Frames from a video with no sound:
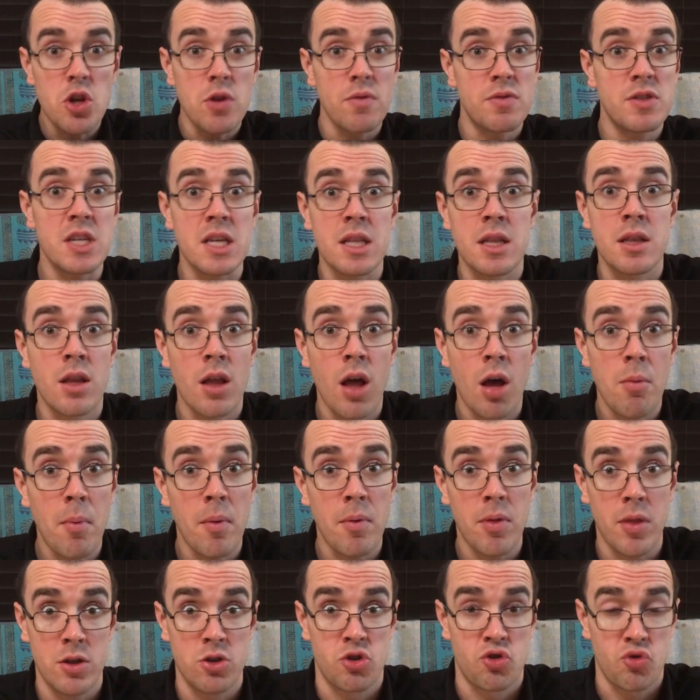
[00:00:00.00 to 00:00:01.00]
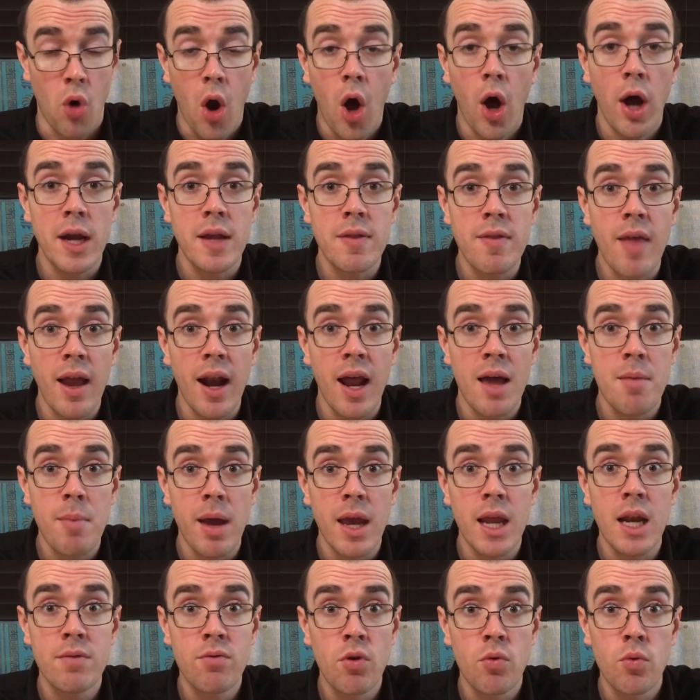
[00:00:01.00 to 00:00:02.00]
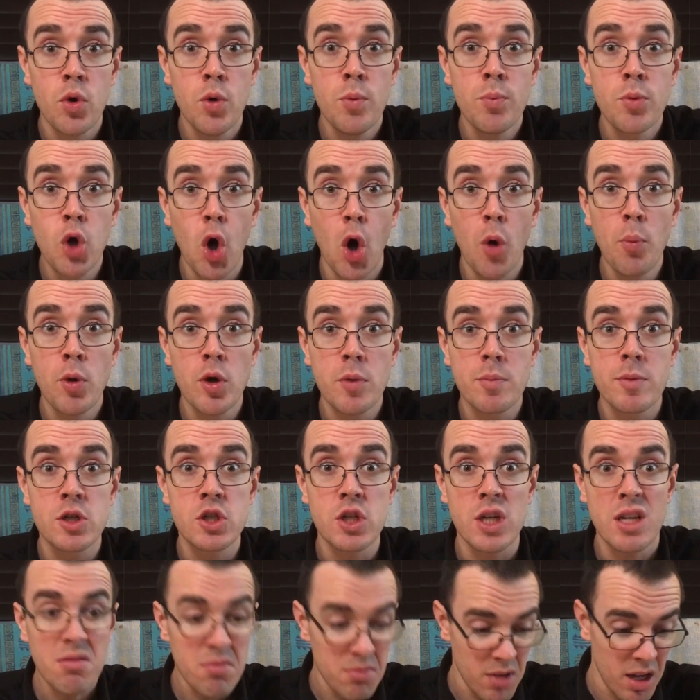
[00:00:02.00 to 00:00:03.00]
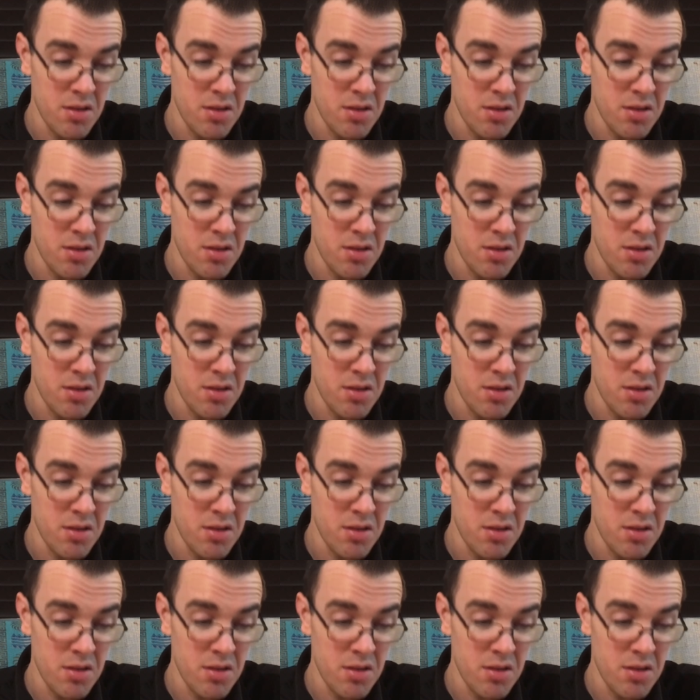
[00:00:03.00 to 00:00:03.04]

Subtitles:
You've seen the drawing that I made of a Rube Goldberg machine.